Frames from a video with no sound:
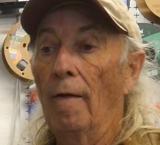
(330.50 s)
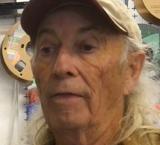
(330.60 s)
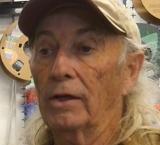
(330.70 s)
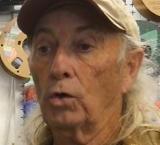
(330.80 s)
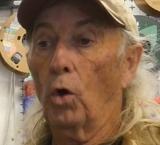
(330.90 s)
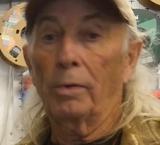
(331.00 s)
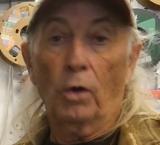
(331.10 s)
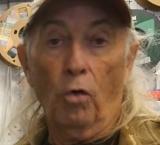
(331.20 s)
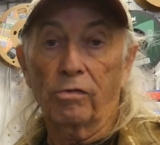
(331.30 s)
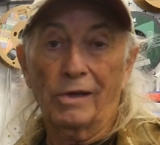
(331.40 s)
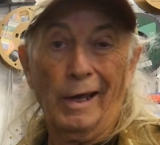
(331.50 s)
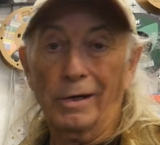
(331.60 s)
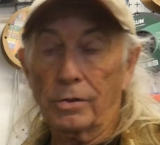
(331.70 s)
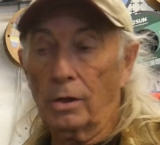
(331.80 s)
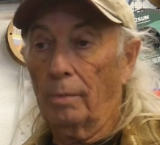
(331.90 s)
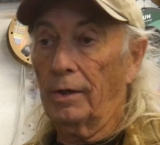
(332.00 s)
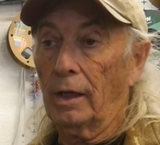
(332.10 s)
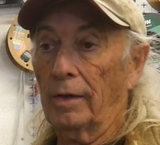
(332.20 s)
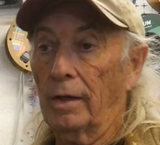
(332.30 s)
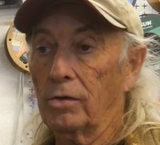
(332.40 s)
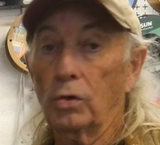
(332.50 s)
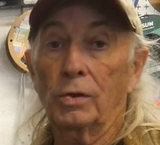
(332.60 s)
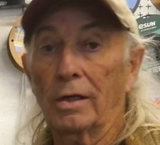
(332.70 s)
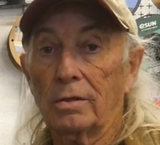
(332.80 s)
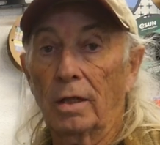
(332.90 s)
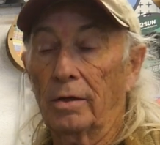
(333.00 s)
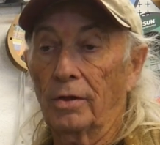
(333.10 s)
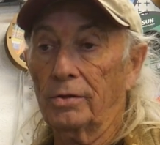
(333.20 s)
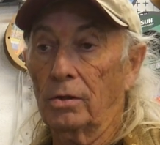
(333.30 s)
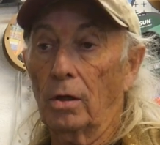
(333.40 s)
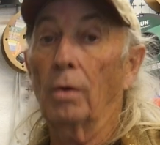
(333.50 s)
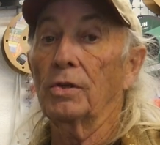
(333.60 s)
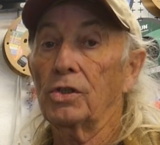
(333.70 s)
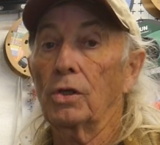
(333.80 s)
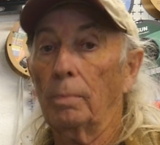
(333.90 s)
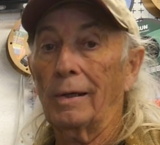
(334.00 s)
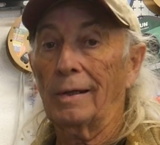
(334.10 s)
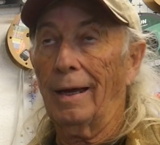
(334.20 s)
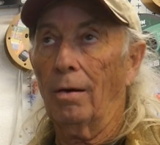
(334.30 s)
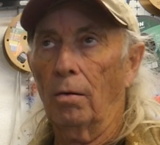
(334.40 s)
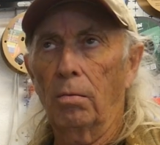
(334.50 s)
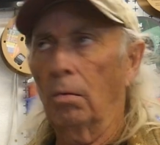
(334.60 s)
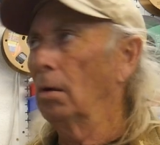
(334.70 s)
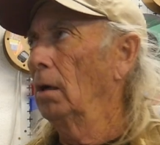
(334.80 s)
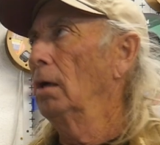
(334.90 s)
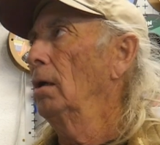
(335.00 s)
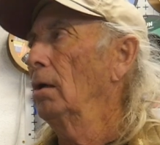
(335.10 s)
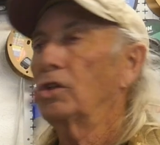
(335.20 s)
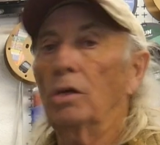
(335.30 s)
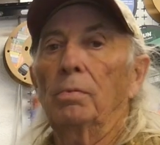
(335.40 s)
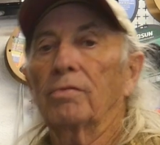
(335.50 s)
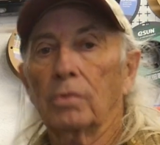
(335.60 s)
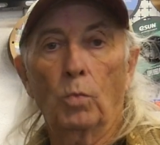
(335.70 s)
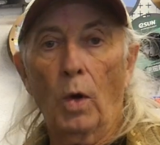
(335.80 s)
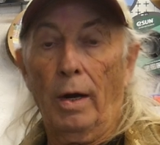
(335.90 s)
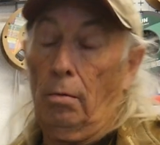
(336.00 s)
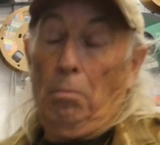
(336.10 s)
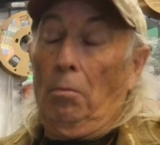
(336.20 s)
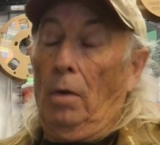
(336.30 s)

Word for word: they told me overnight or something and then two days later they said, oh, it's shipping now shipping from where?